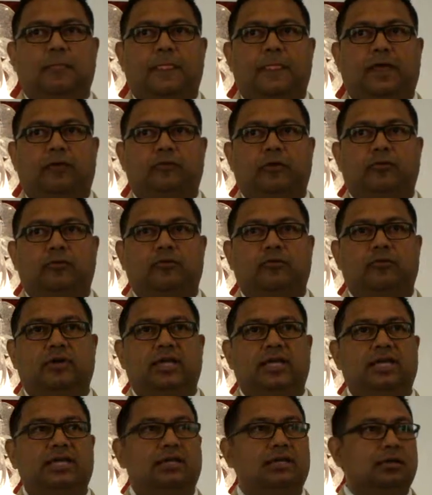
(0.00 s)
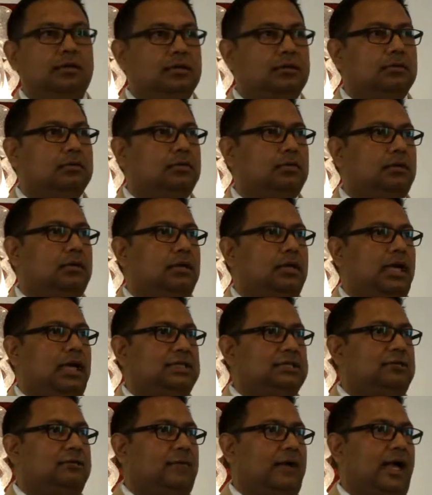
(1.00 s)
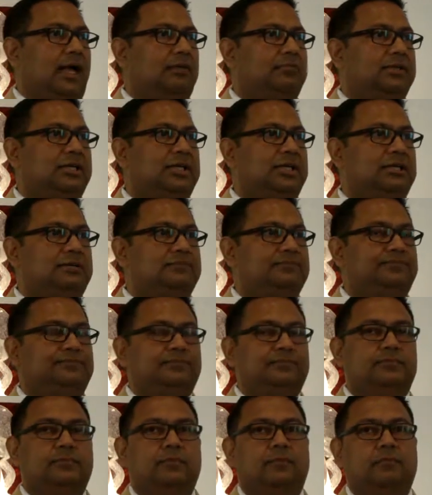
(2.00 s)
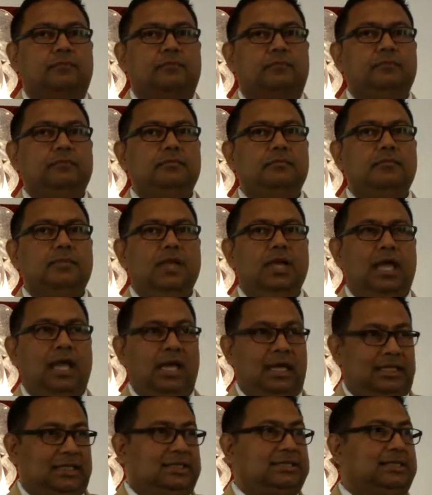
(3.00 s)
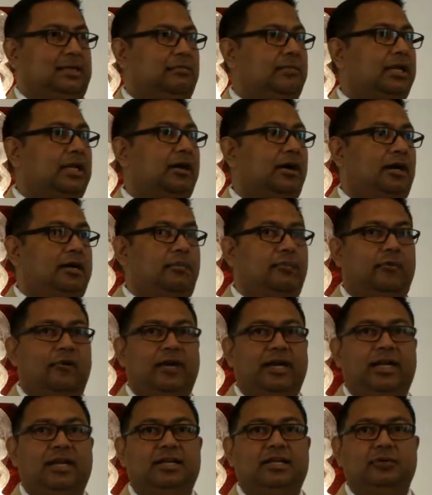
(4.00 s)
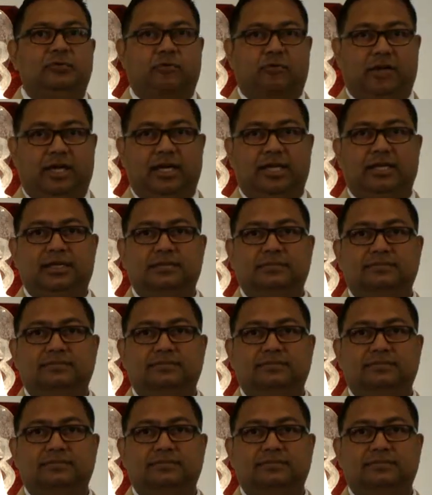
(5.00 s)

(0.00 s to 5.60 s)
And we would read as a family. And then somebody got appointed to pray.